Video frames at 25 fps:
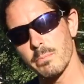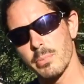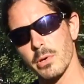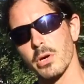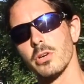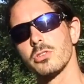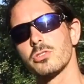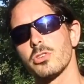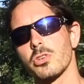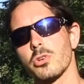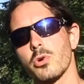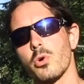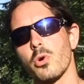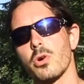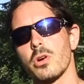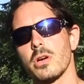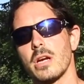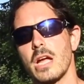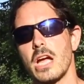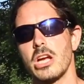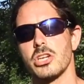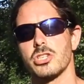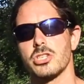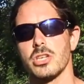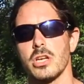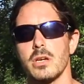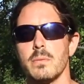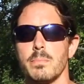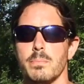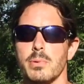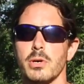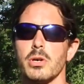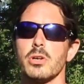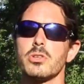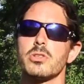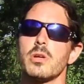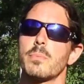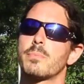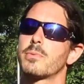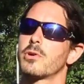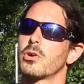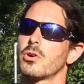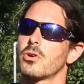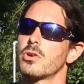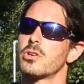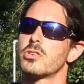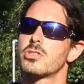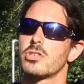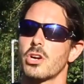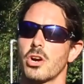build your coordination, build up your
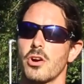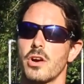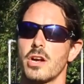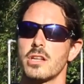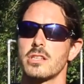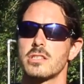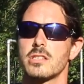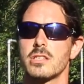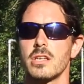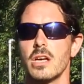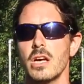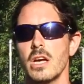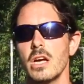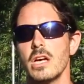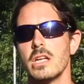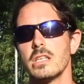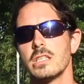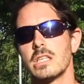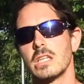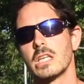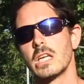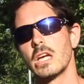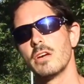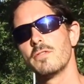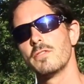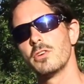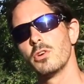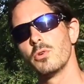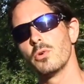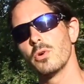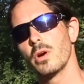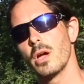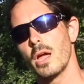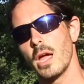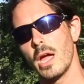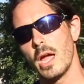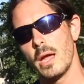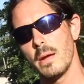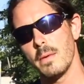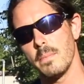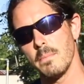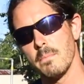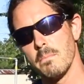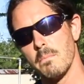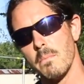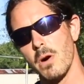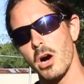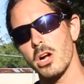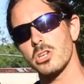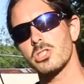endurance to give you a
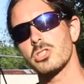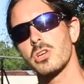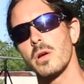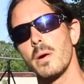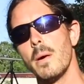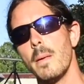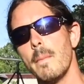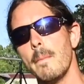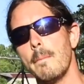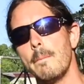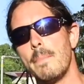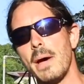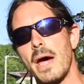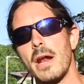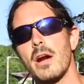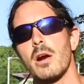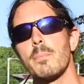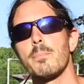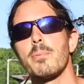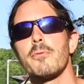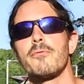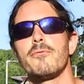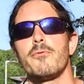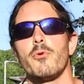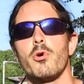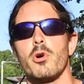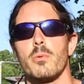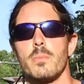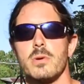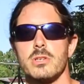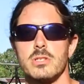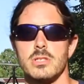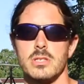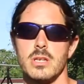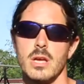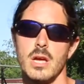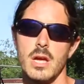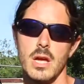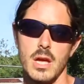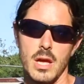much better performance